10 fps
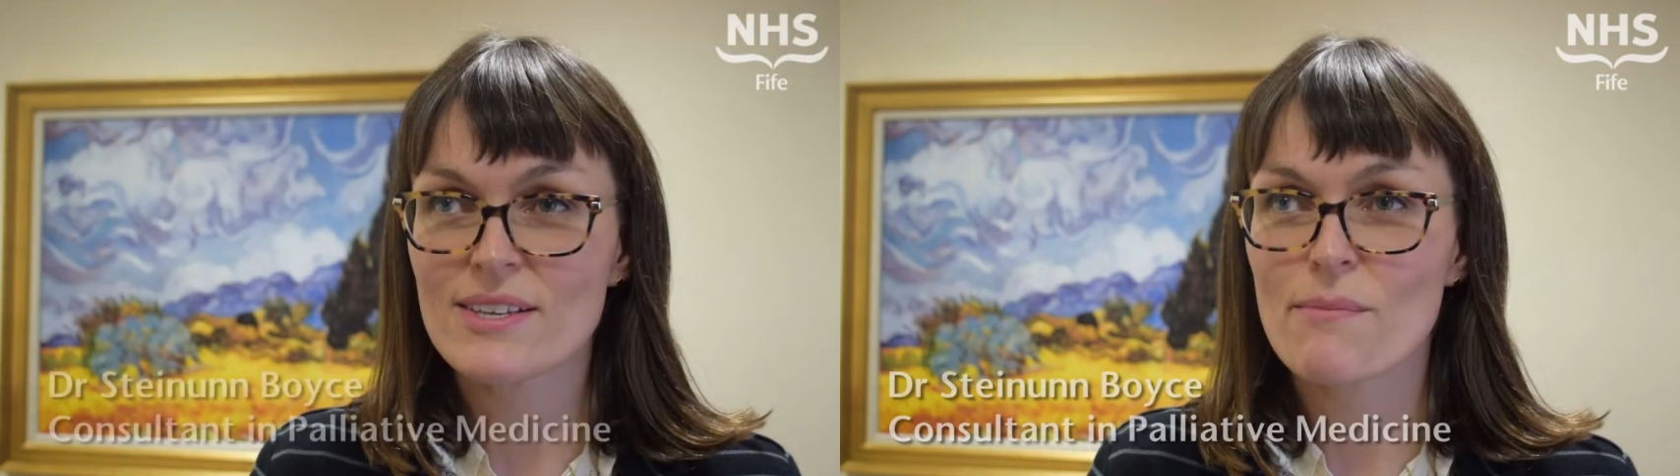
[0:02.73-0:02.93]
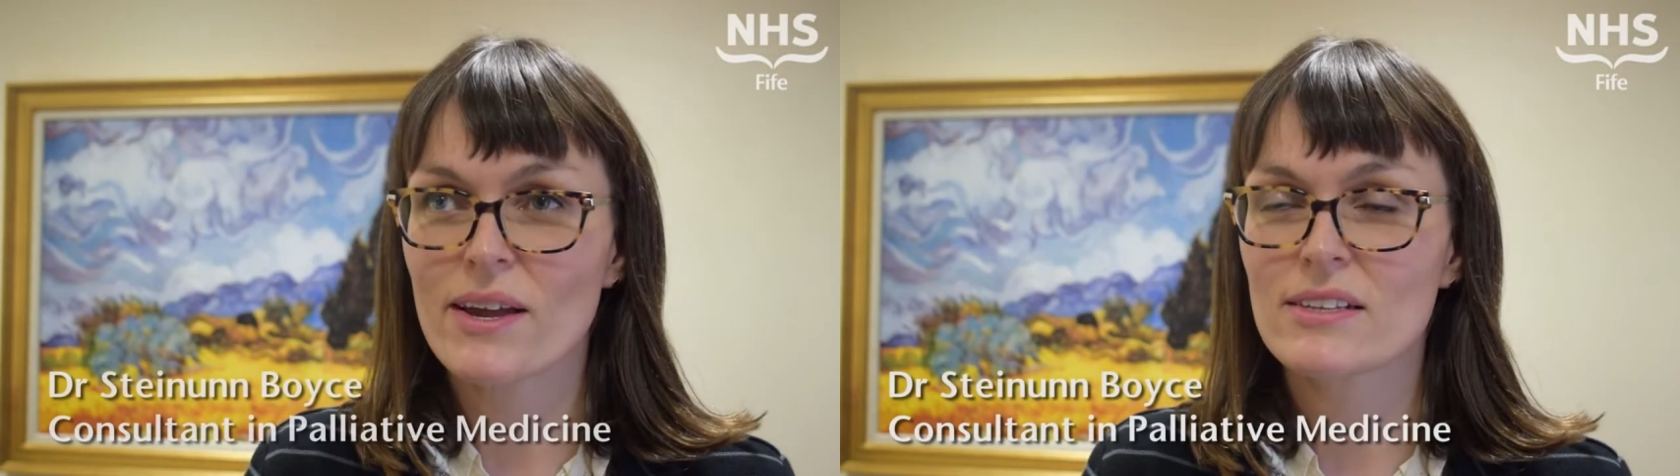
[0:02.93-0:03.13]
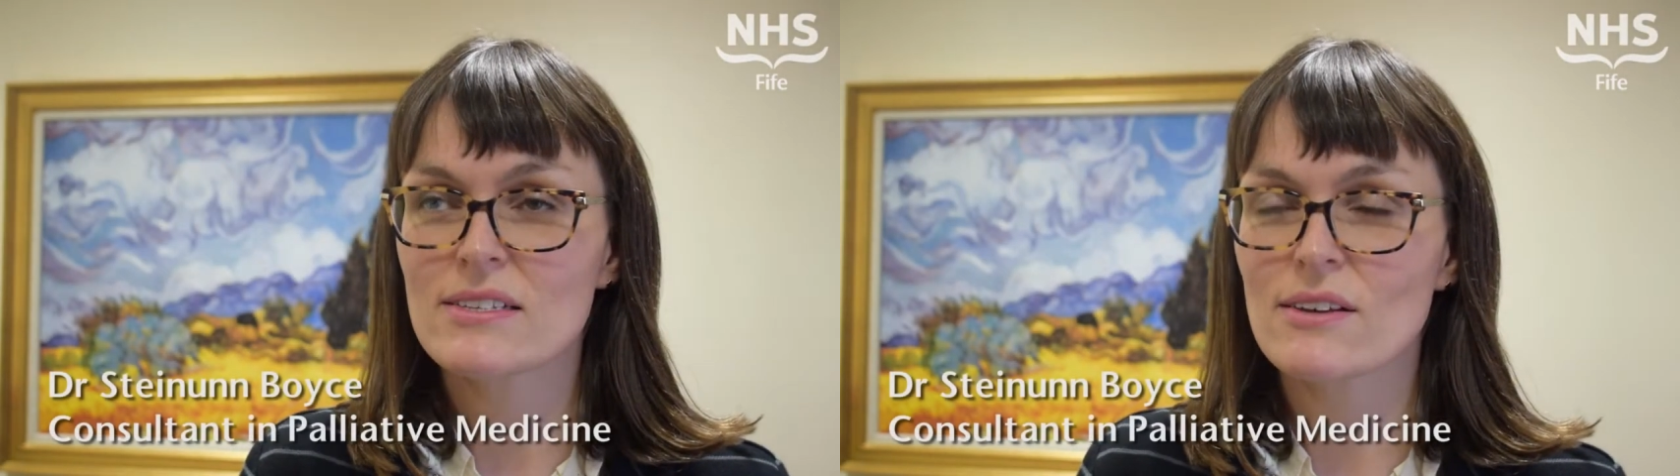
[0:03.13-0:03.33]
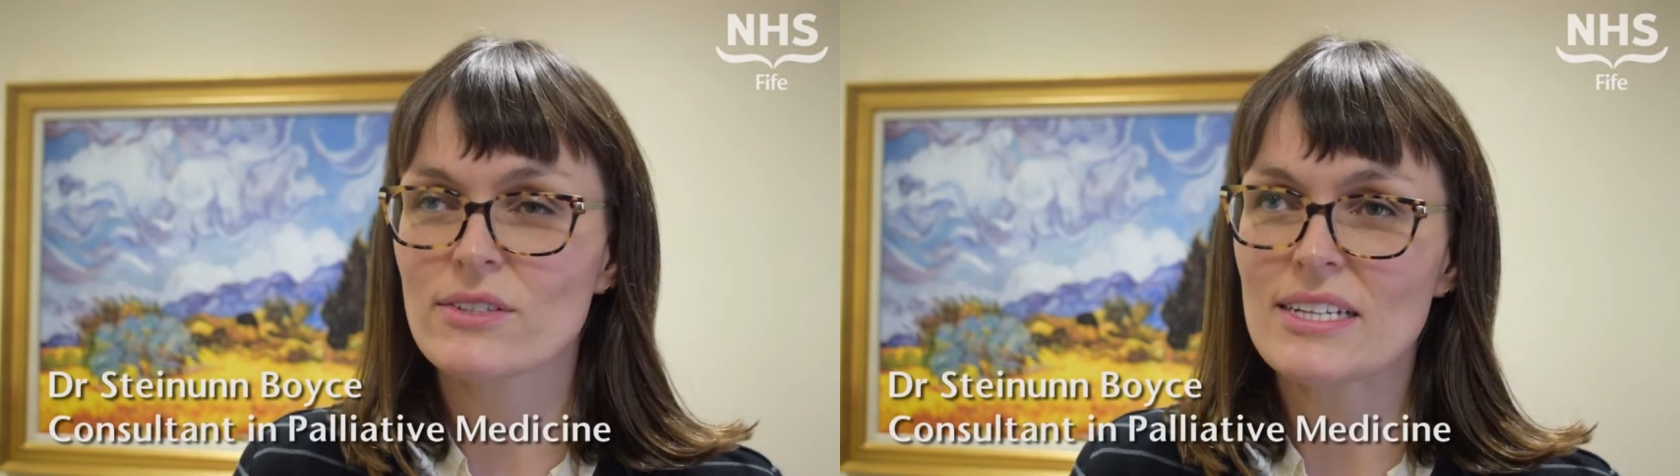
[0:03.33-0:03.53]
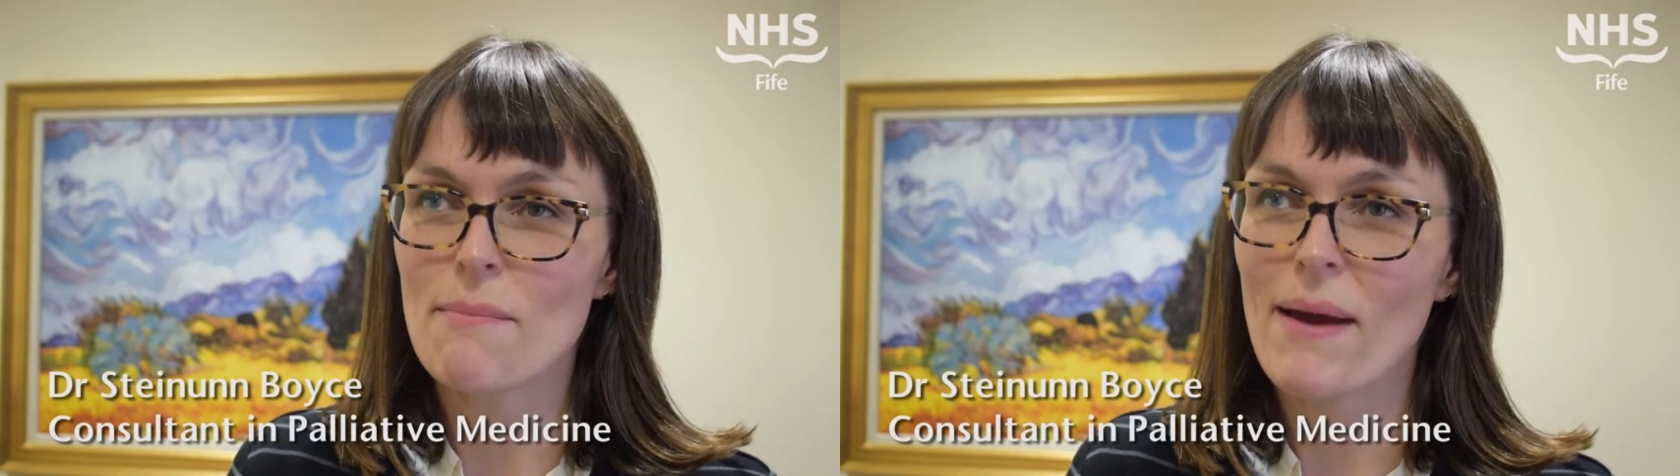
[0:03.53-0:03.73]
I'm a
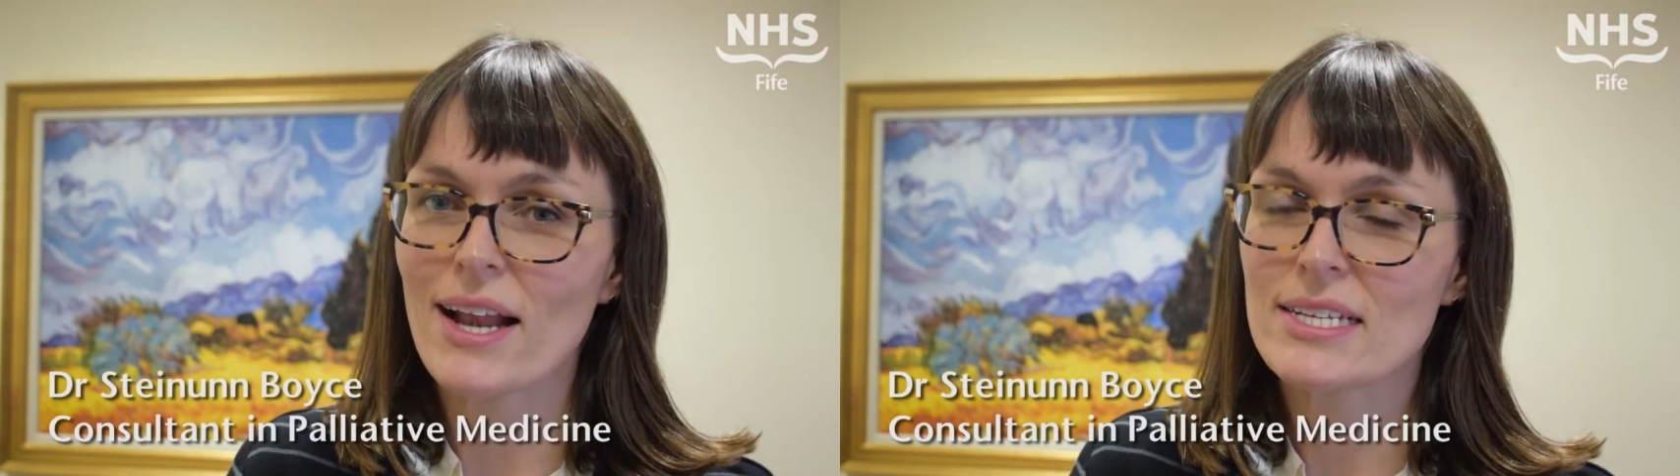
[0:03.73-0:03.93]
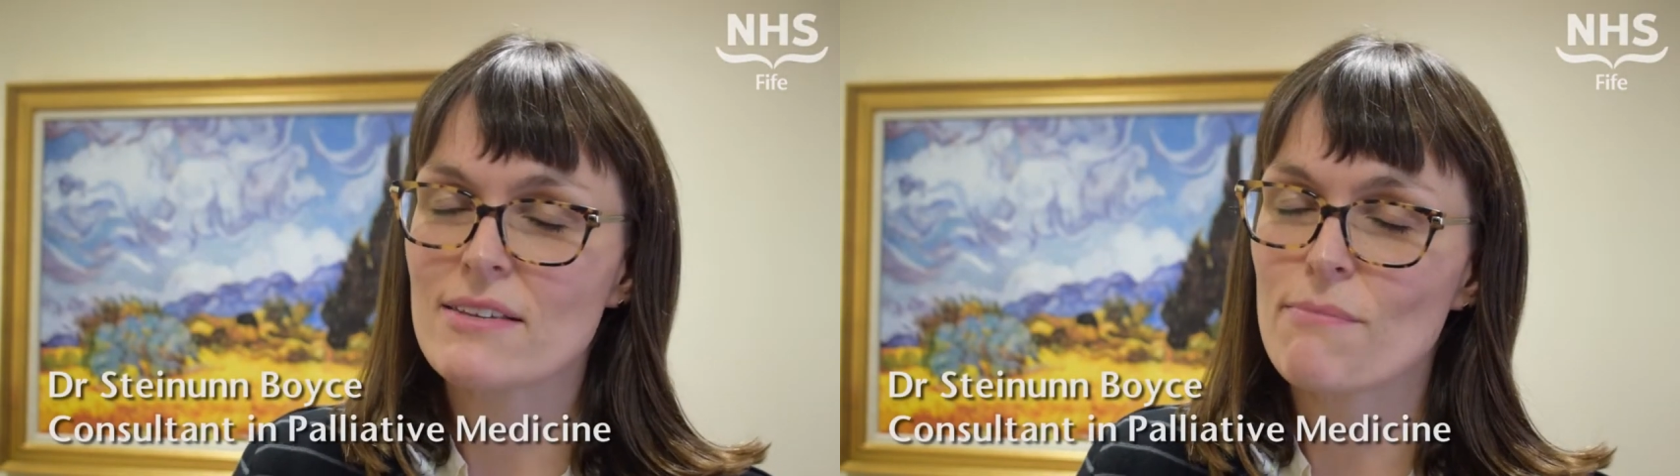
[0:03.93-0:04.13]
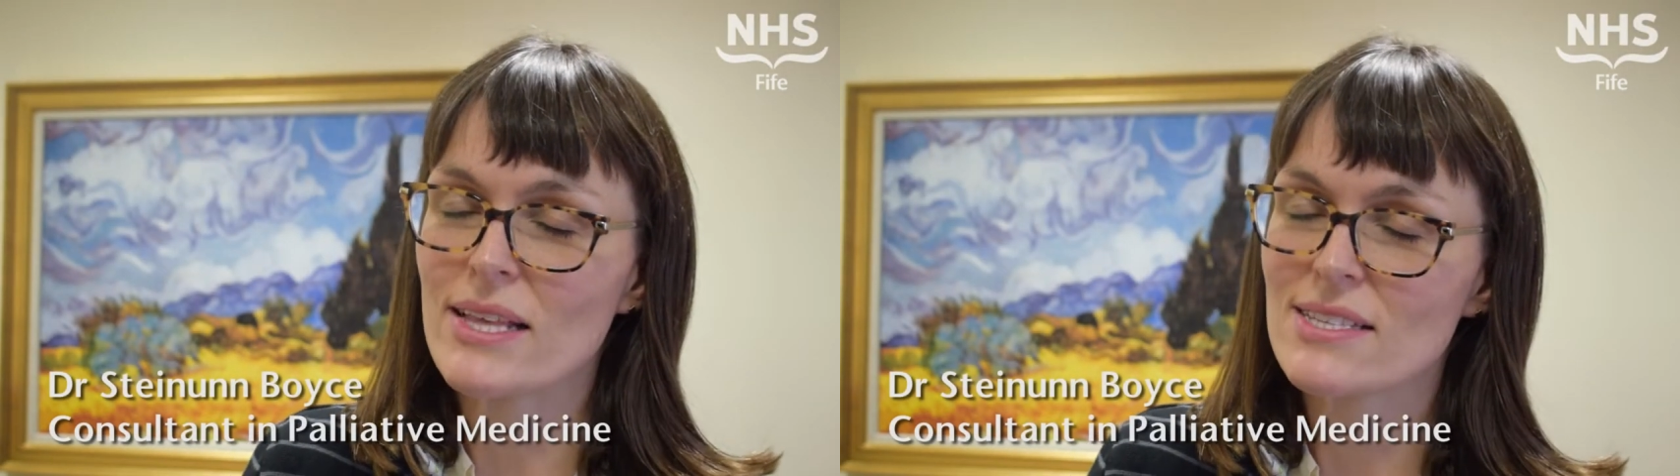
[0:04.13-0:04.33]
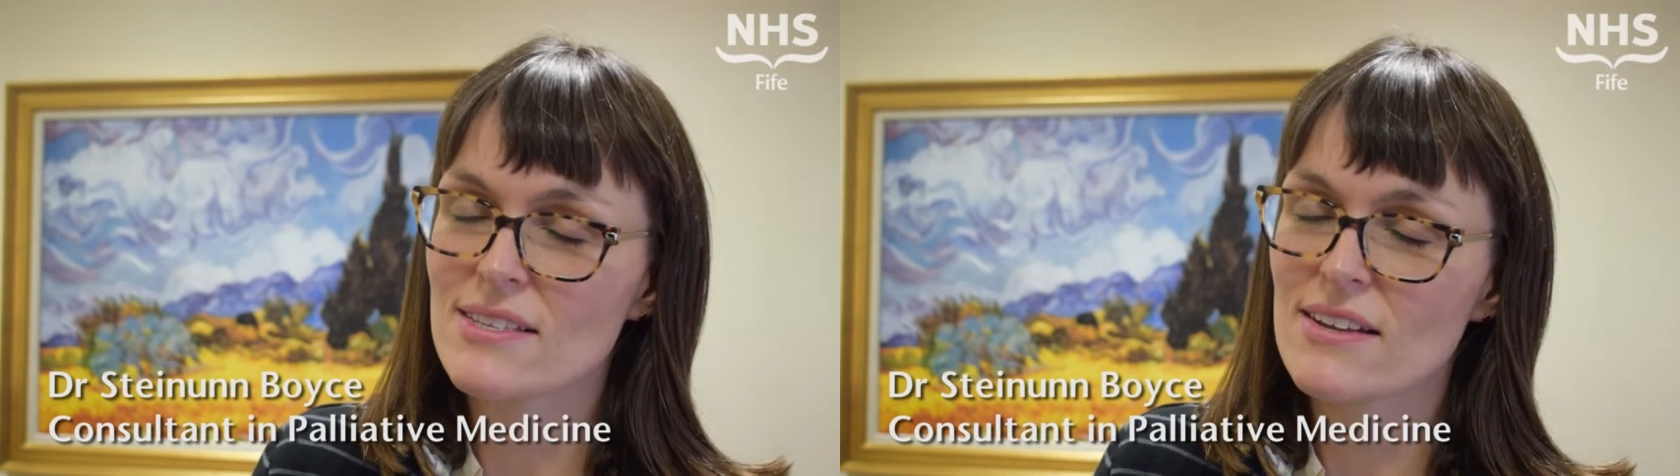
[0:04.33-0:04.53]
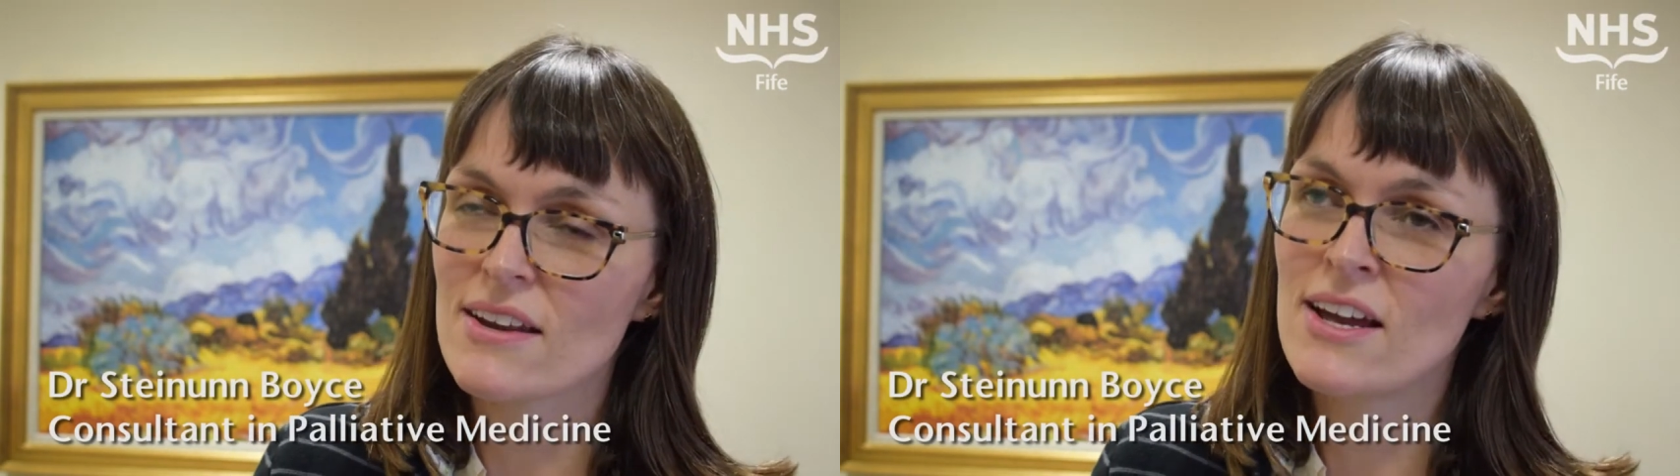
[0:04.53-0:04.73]
consultant in palliative
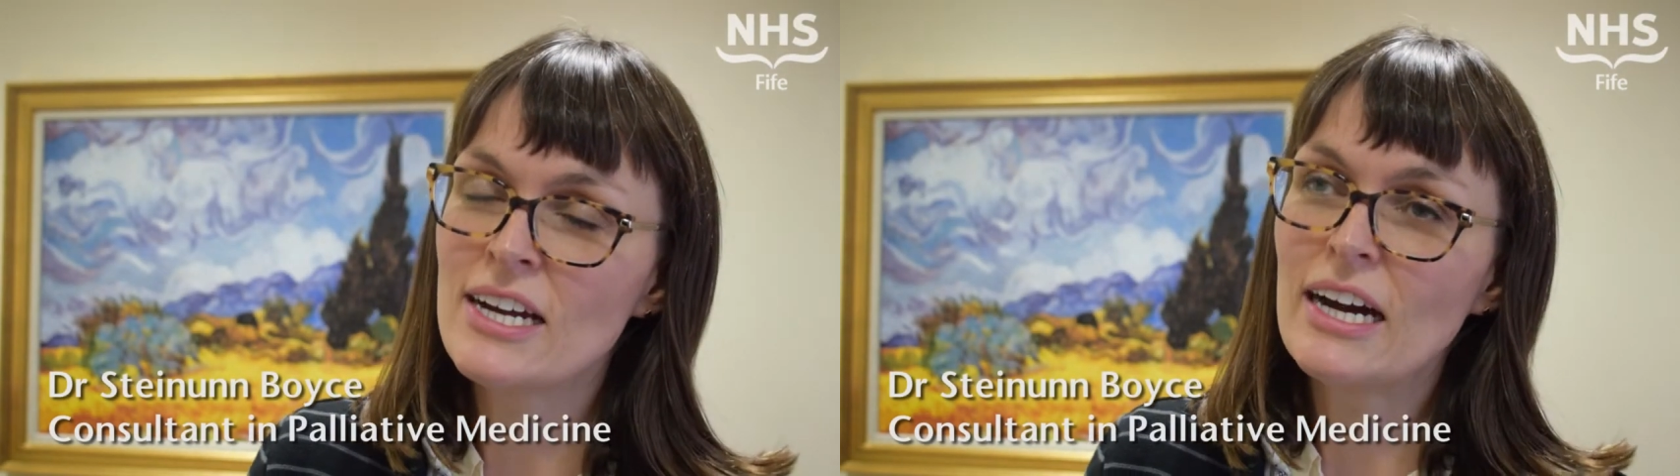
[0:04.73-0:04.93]
medicine.